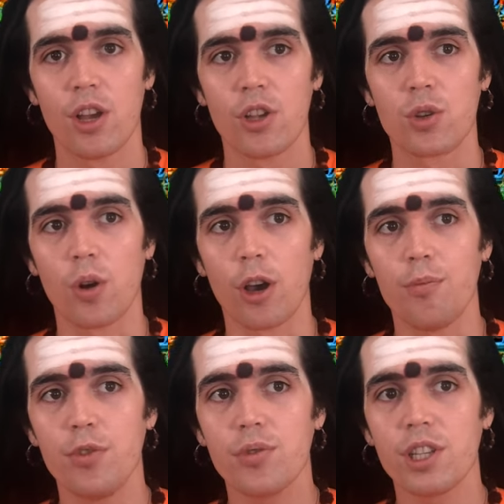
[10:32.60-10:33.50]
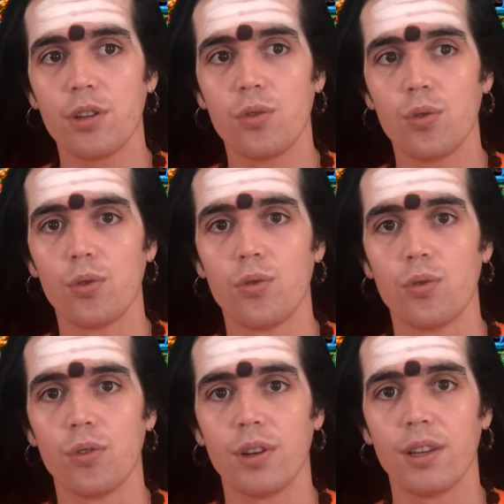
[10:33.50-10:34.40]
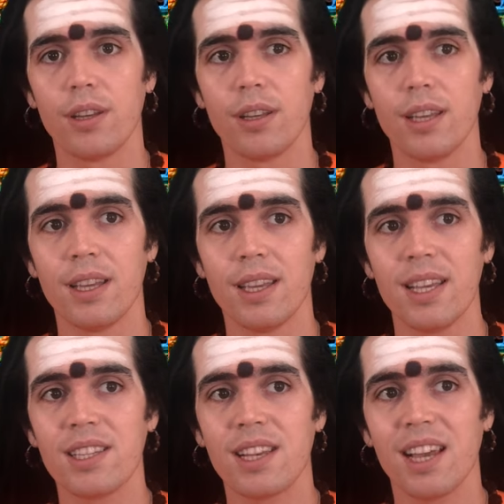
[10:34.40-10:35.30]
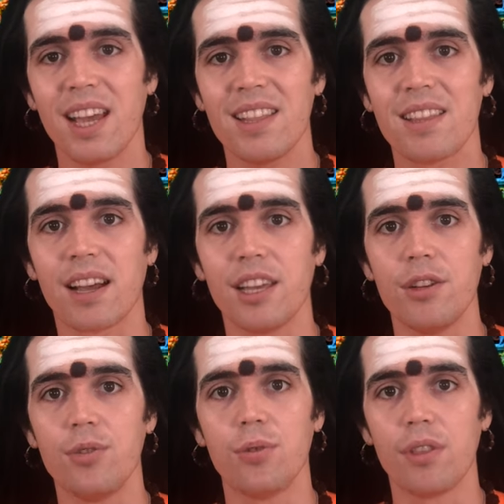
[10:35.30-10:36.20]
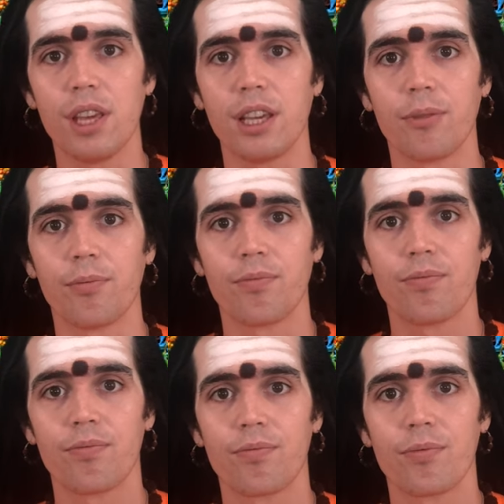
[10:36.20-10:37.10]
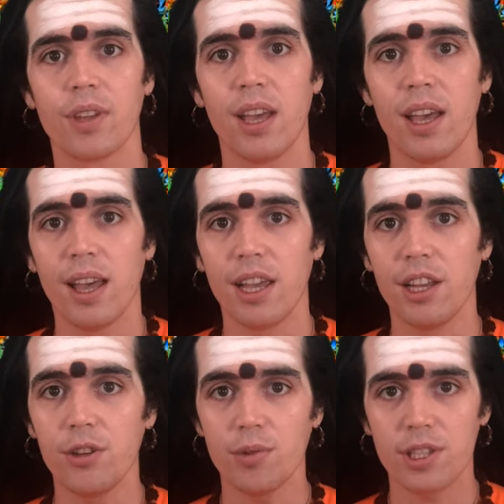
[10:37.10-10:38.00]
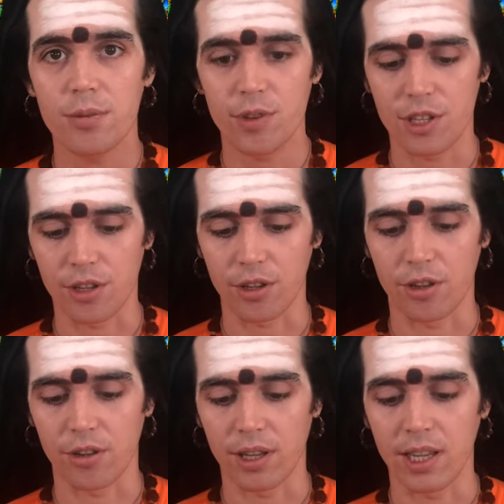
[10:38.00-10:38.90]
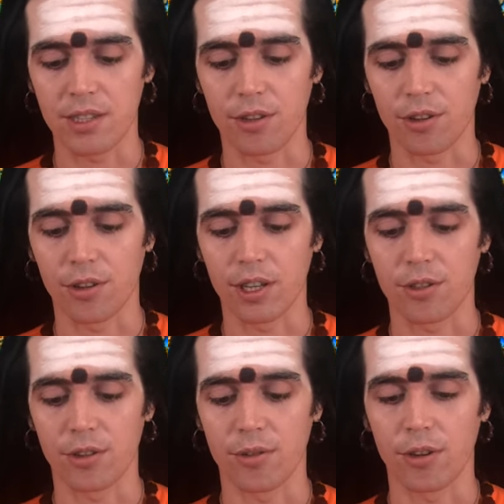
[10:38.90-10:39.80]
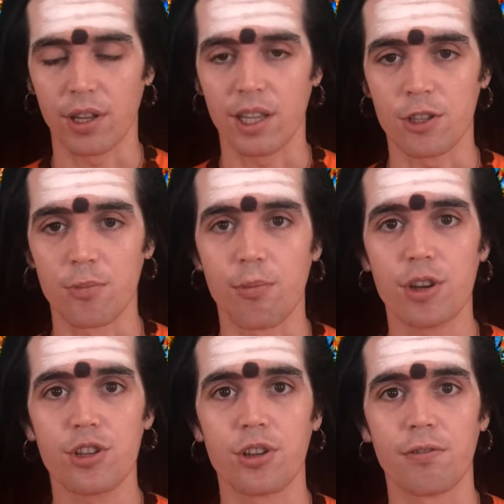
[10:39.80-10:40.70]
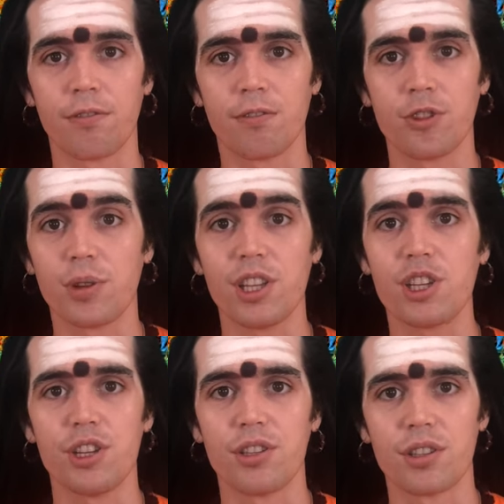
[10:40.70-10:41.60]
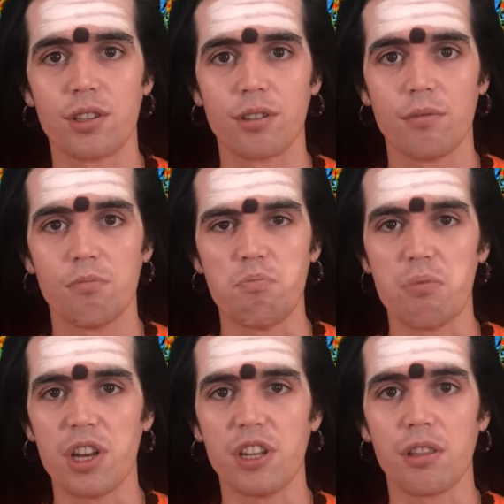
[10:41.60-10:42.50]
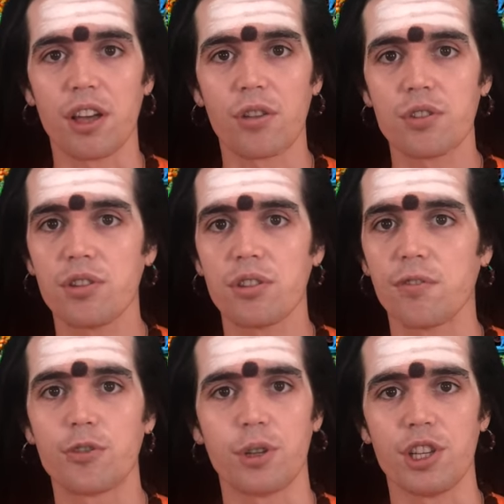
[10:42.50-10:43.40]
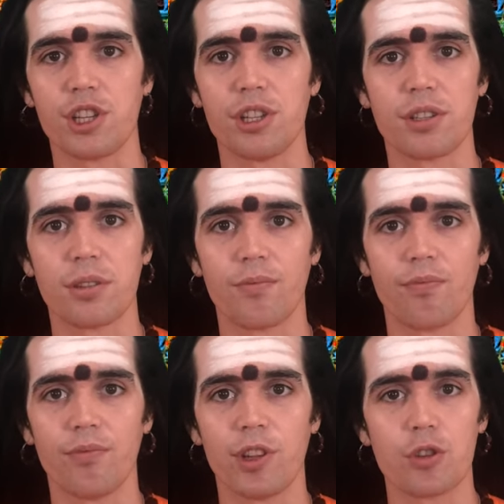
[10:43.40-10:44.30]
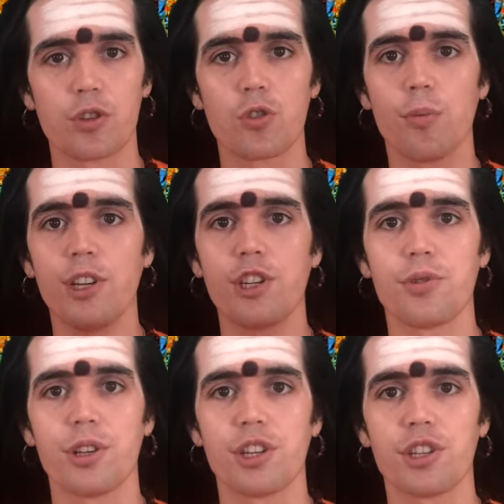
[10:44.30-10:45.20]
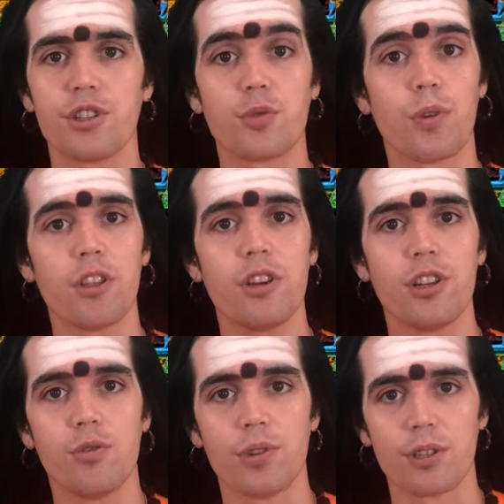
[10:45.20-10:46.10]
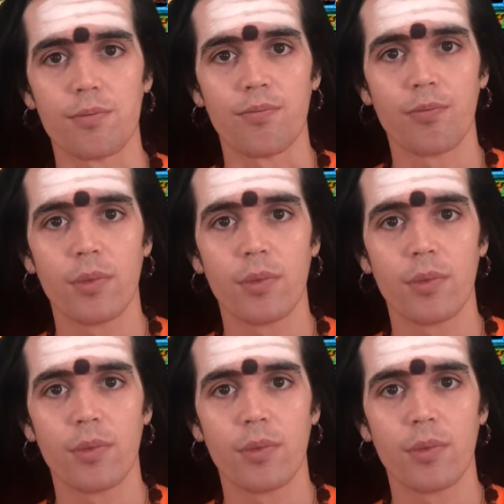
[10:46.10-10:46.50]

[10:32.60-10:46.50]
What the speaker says: So abusing guru is an anti-Hindu thing. Hinduism is a bunch of traditions, many thousands of traditions. There are so many traditions within Hinduism.